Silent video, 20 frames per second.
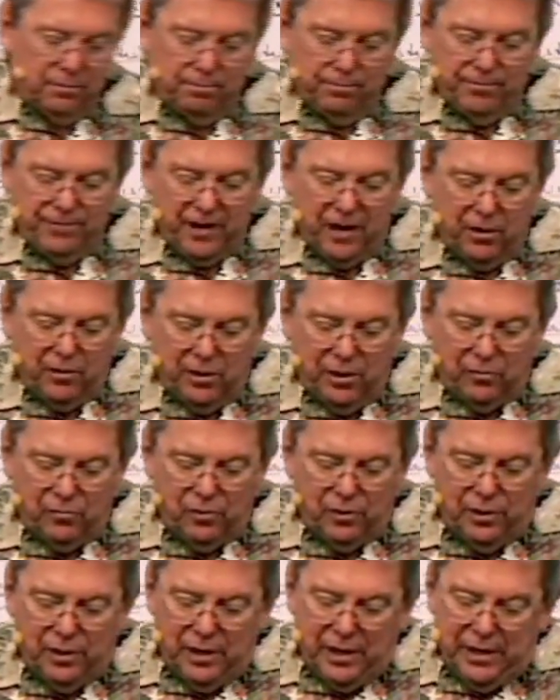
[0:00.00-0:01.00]
fairground
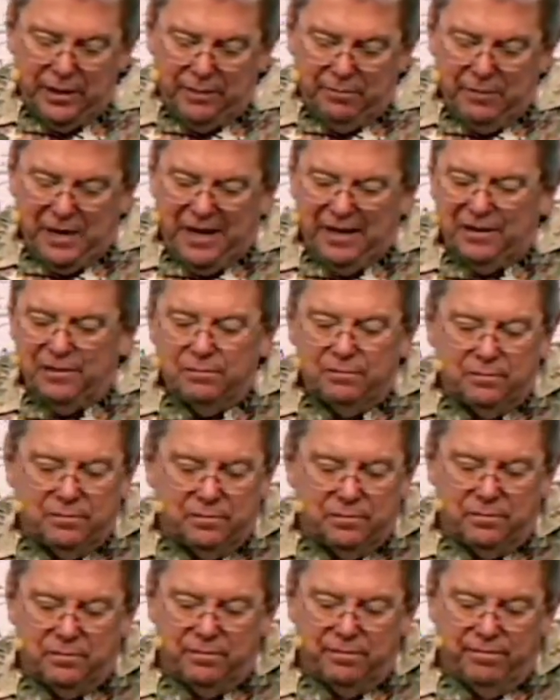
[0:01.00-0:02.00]
one night back
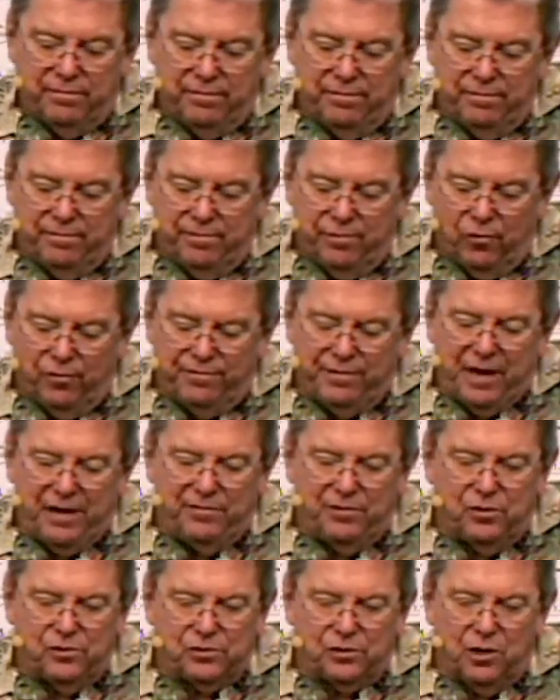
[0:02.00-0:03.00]
4 or 5
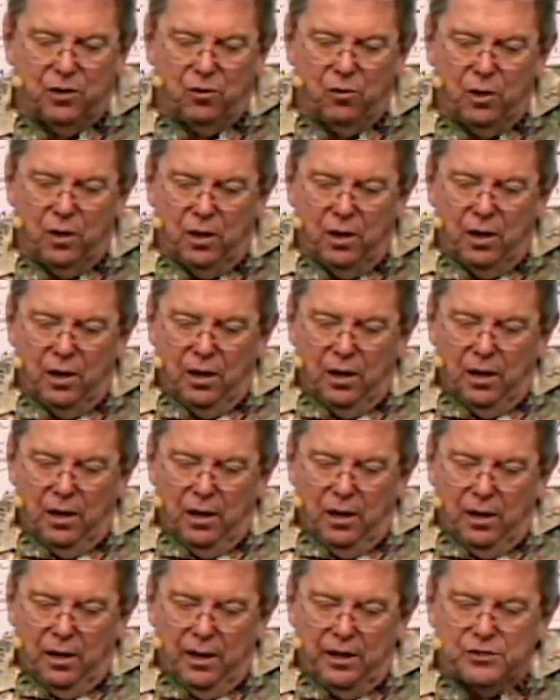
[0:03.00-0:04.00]
years ago,
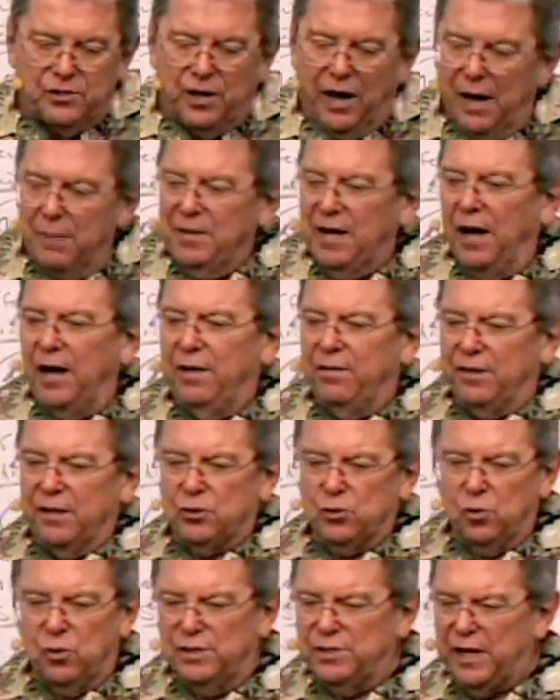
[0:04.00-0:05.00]
he said, I'm an
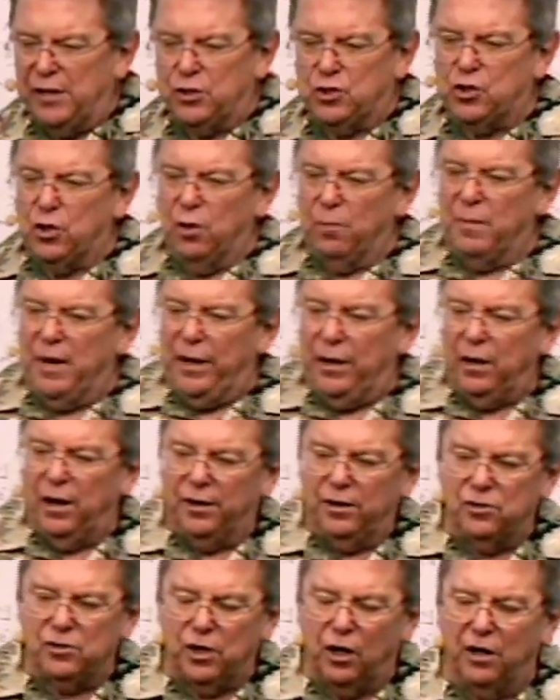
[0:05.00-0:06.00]
atheist. What does that shirt mean? God
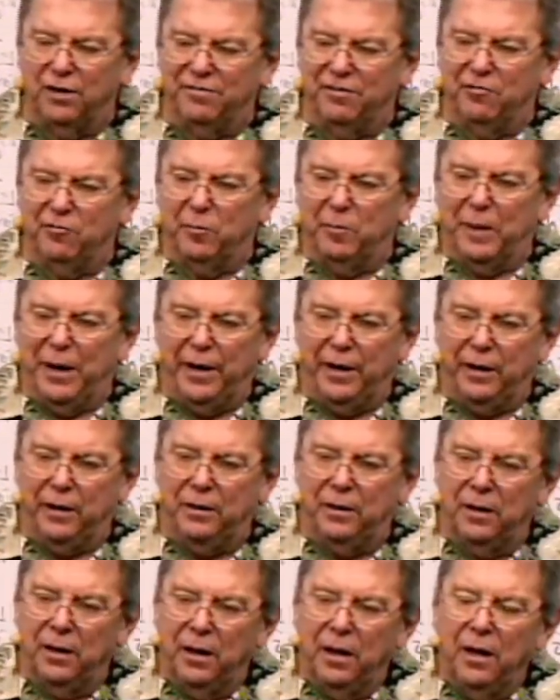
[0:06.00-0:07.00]
doesn't love everybody.
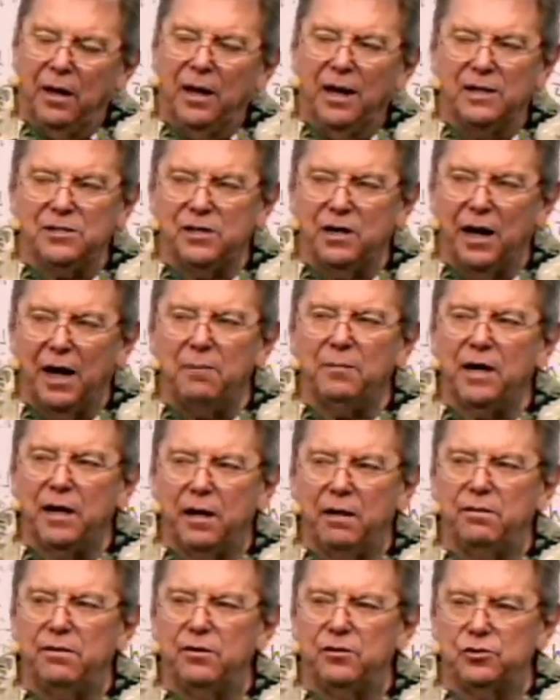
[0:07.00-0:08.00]
I said, I'm an
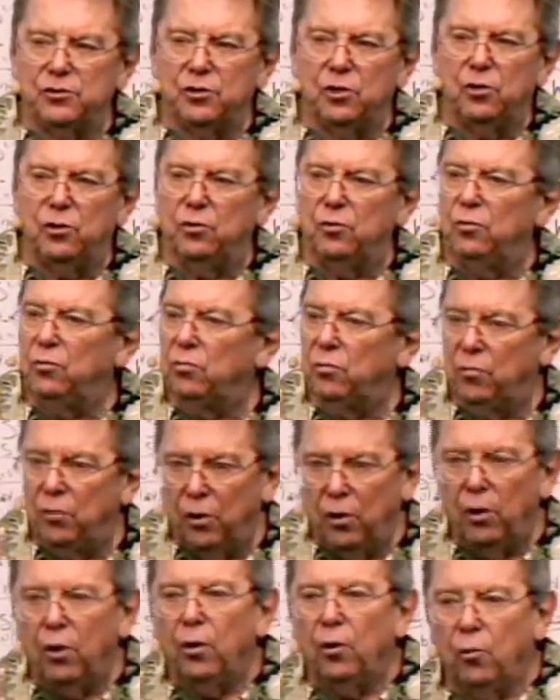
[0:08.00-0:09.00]
atheist too
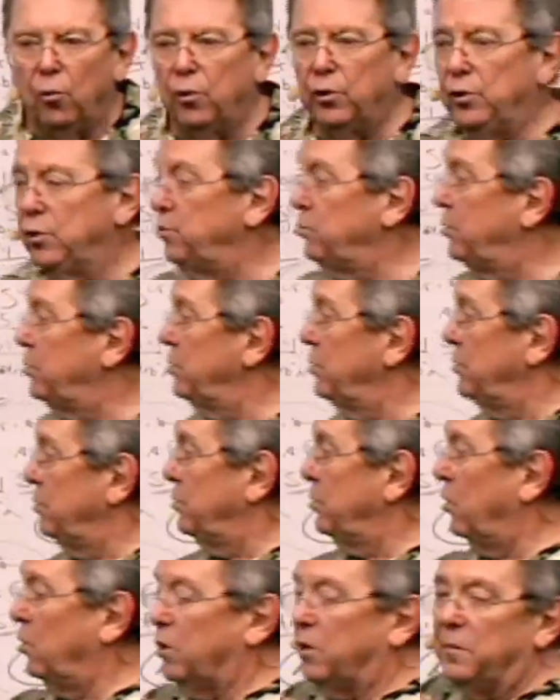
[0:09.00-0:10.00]
when you're
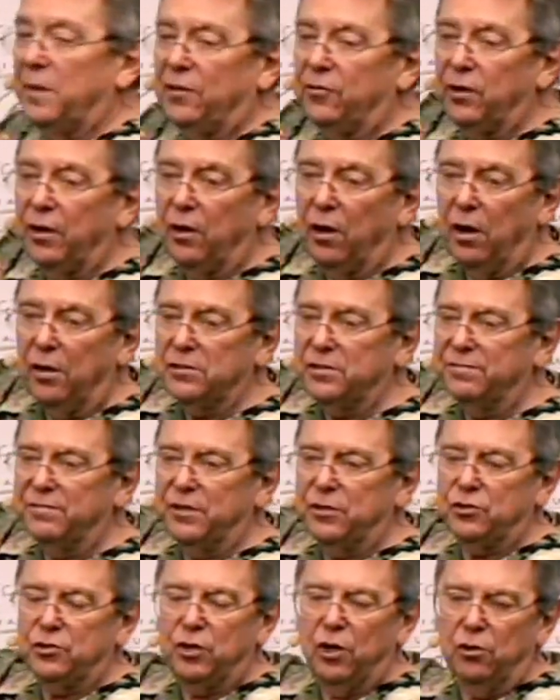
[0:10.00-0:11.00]
talking about the gods of
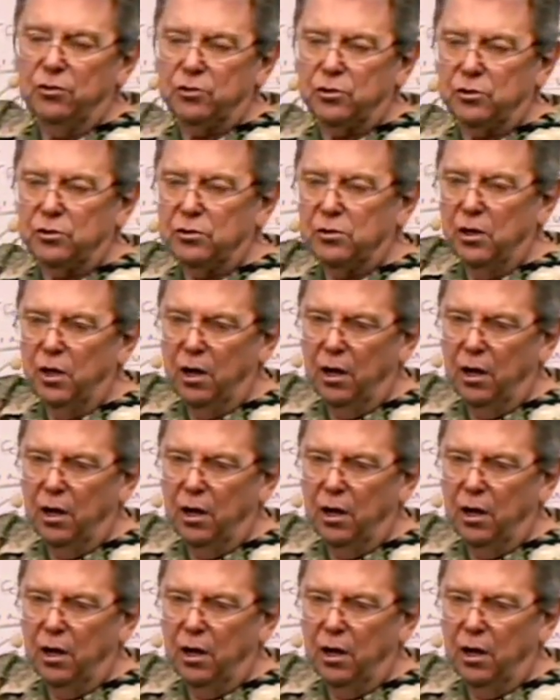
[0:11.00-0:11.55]
these churches.